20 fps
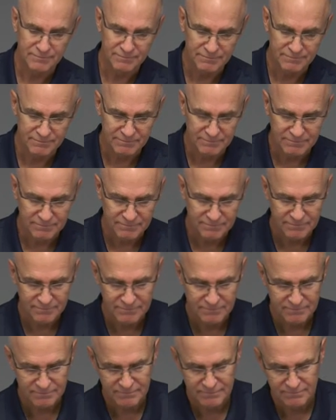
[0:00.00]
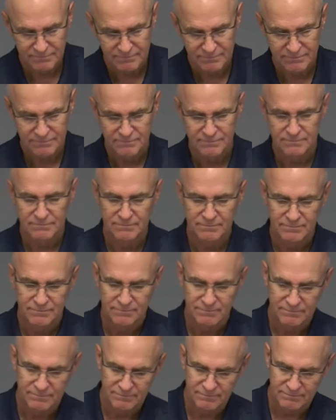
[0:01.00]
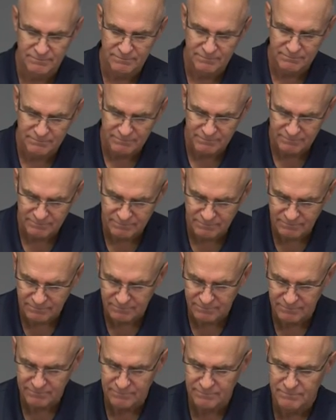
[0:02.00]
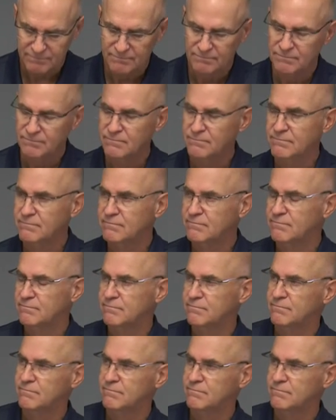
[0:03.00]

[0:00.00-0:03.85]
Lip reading: (silence)